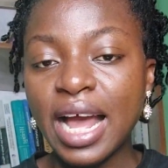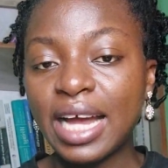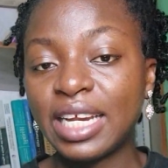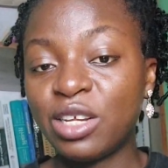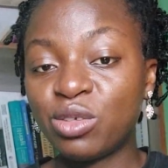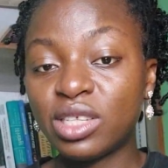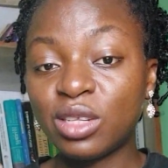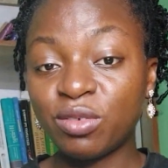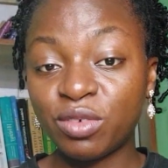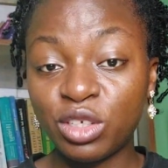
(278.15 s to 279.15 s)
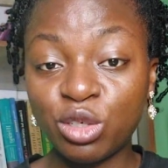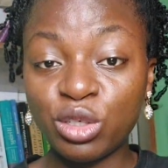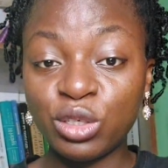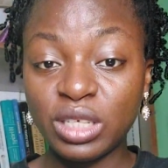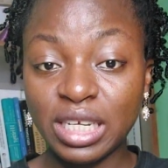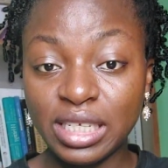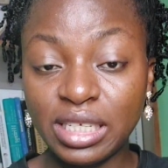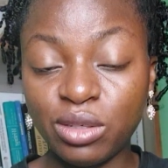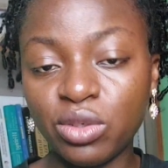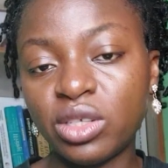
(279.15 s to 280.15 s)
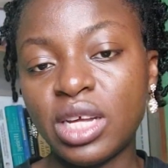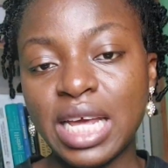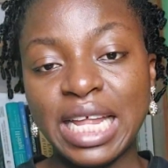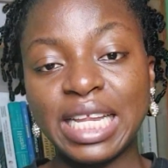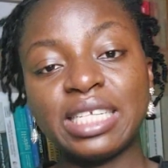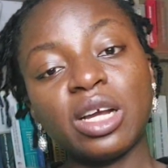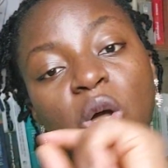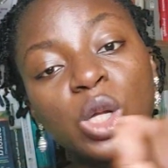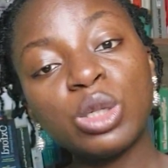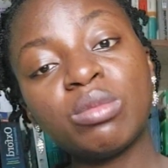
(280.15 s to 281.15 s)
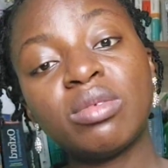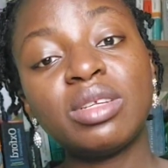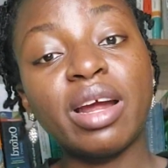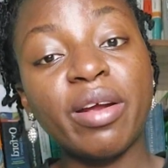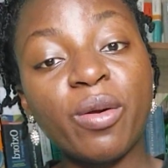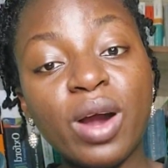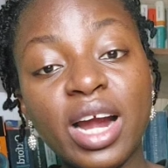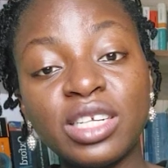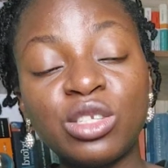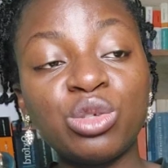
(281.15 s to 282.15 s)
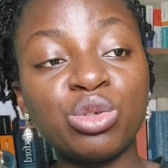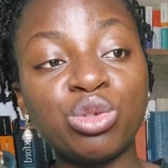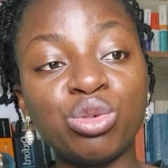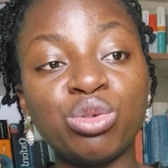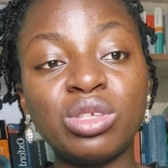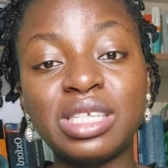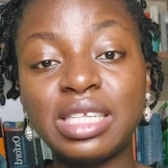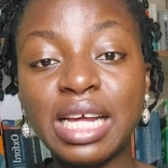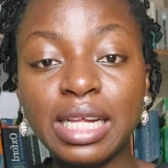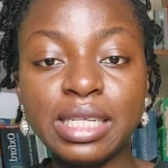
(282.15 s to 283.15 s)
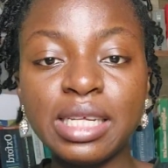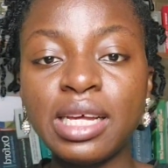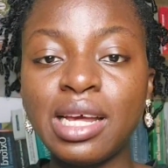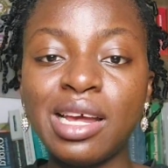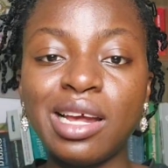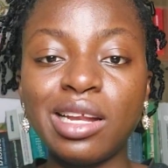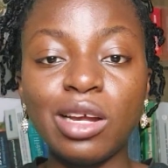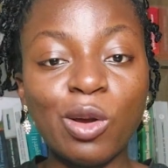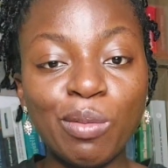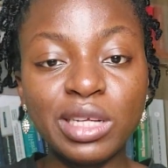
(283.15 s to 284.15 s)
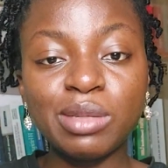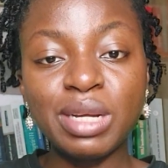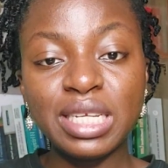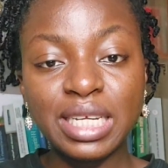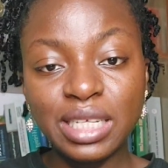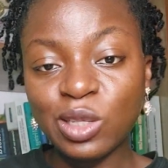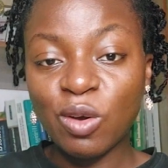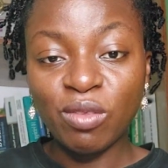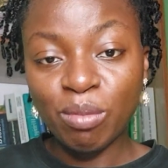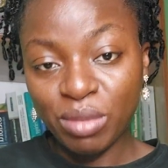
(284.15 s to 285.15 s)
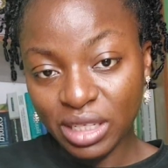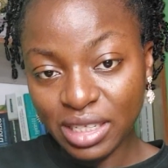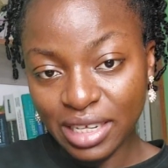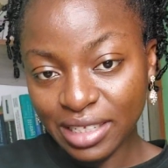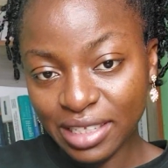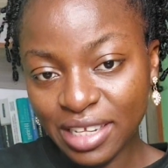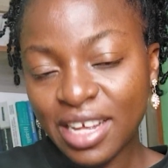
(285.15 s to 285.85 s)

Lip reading: and then you start to furnish all the other details, there's a column that requires you to state the commencement date of the business.